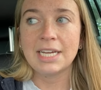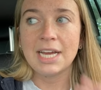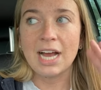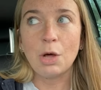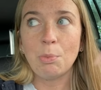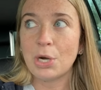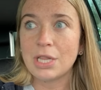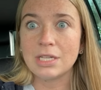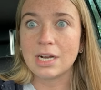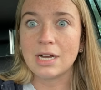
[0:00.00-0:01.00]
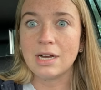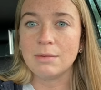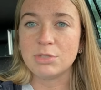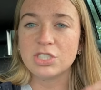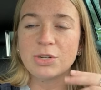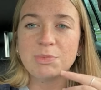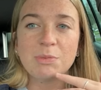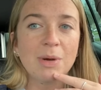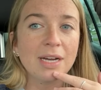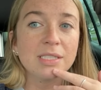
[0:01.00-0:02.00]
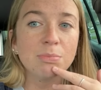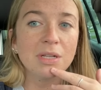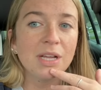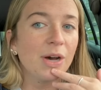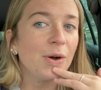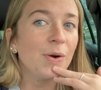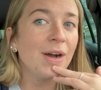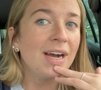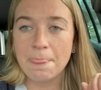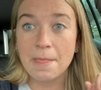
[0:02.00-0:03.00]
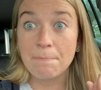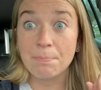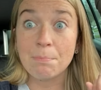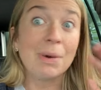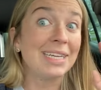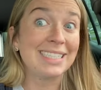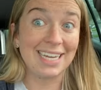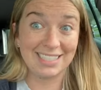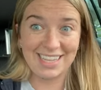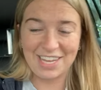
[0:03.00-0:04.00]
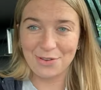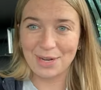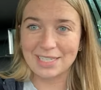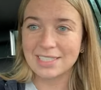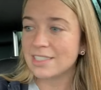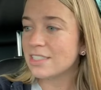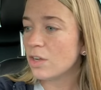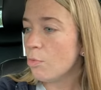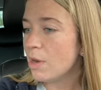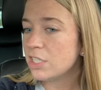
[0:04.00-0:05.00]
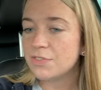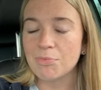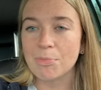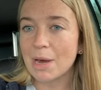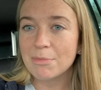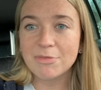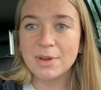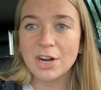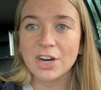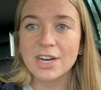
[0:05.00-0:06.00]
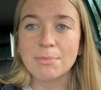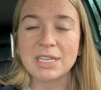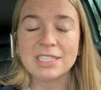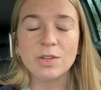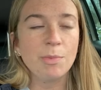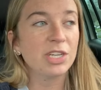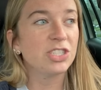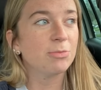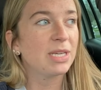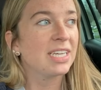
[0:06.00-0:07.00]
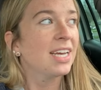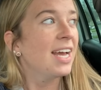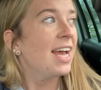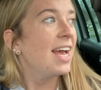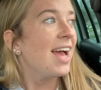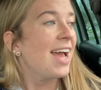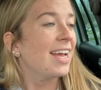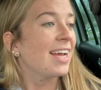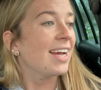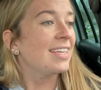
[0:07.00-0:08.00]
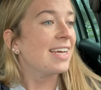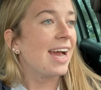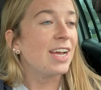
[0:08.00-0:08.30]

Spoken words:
I'll put it in the description box below. But yes, thank you guys so much from the bottom of my heart. It means so much to me. And I